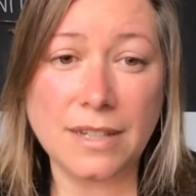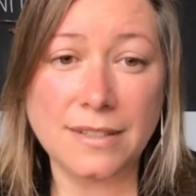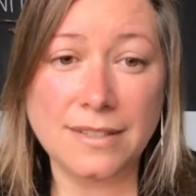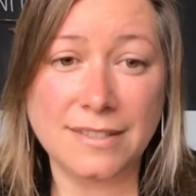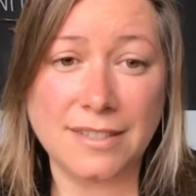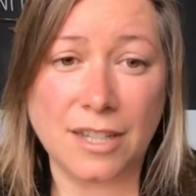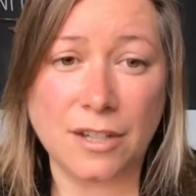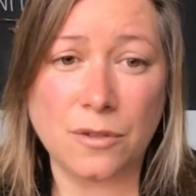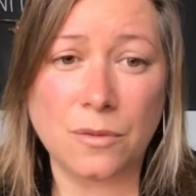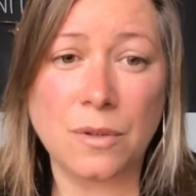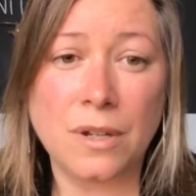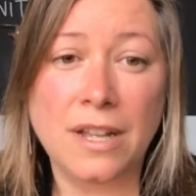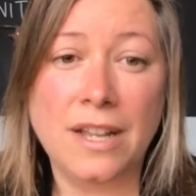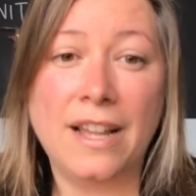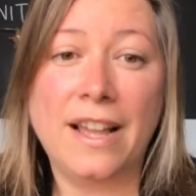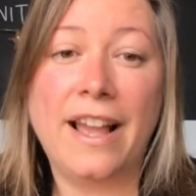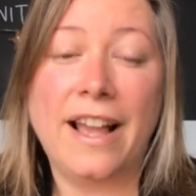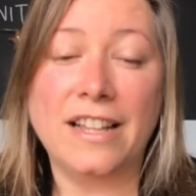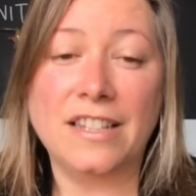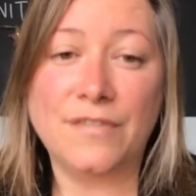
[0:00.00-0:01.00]
So
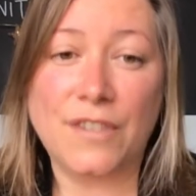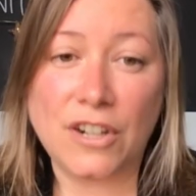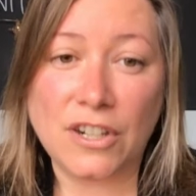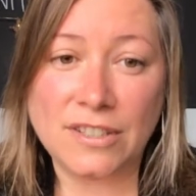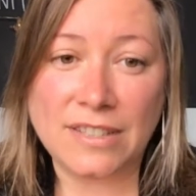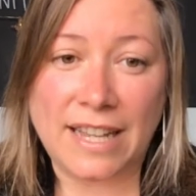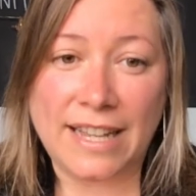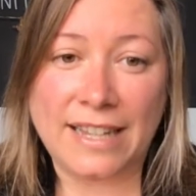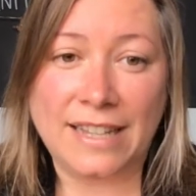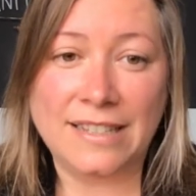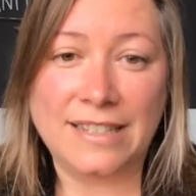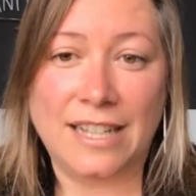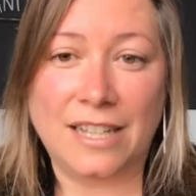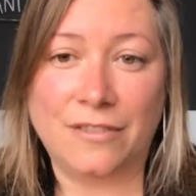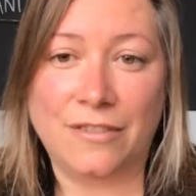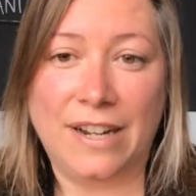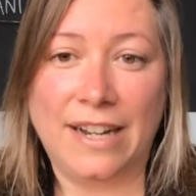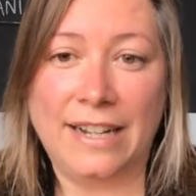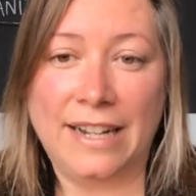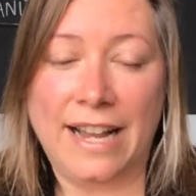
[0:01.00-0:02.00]
as far as I can
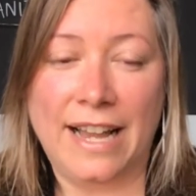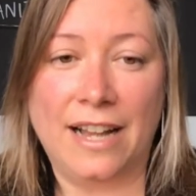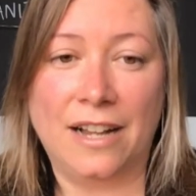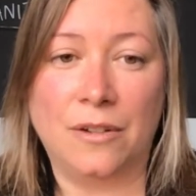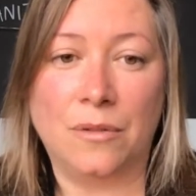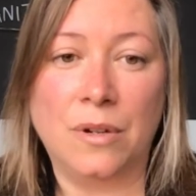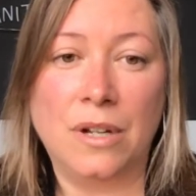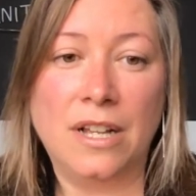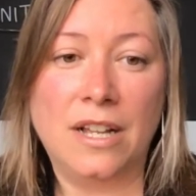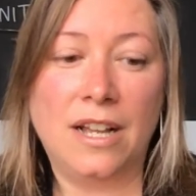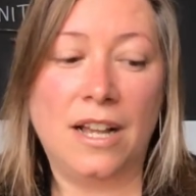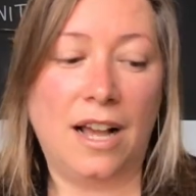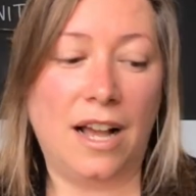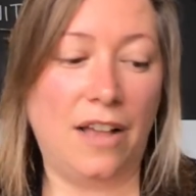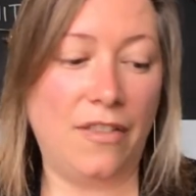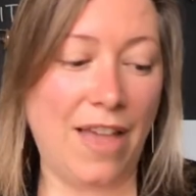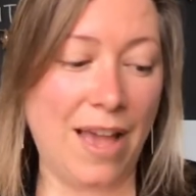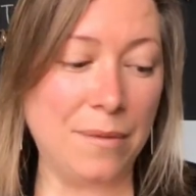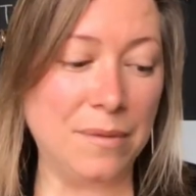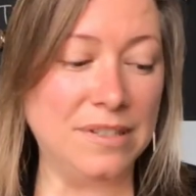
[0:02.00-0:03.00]
tell right now,
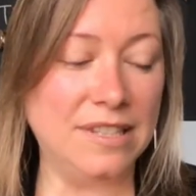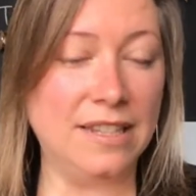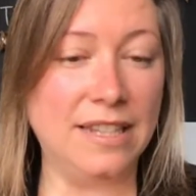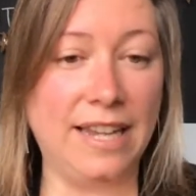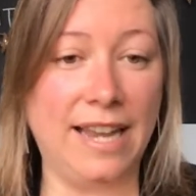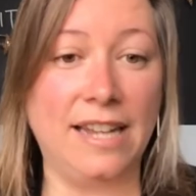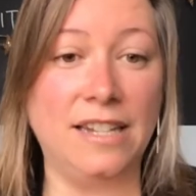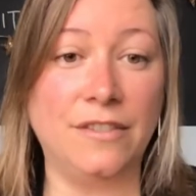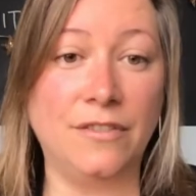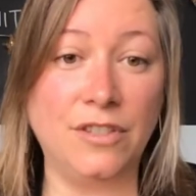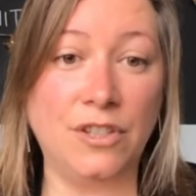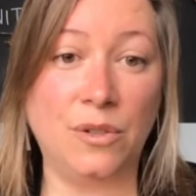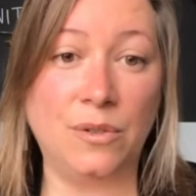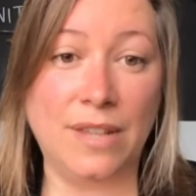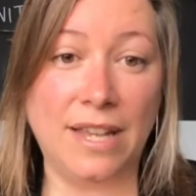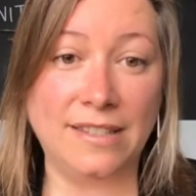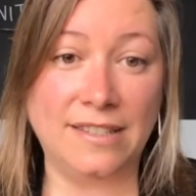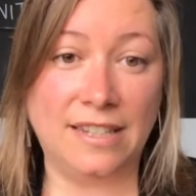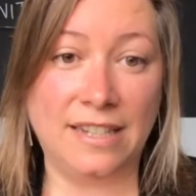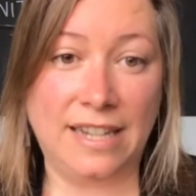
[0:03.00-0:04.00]
that was in the end of
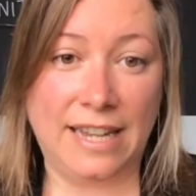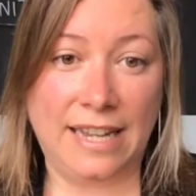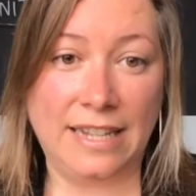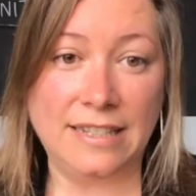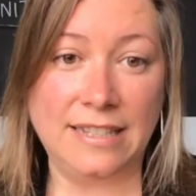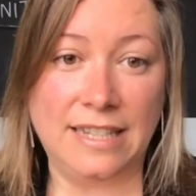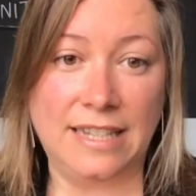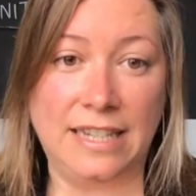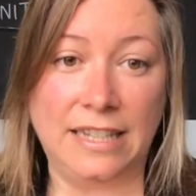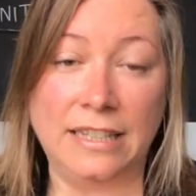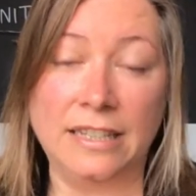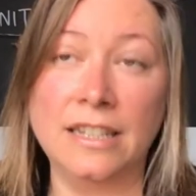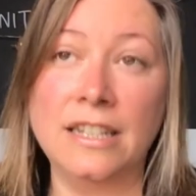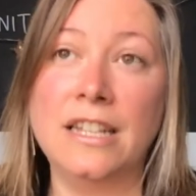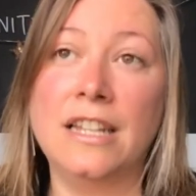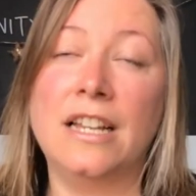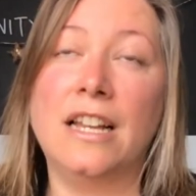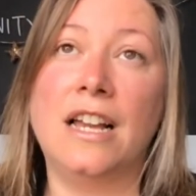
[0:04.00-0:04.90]
2018.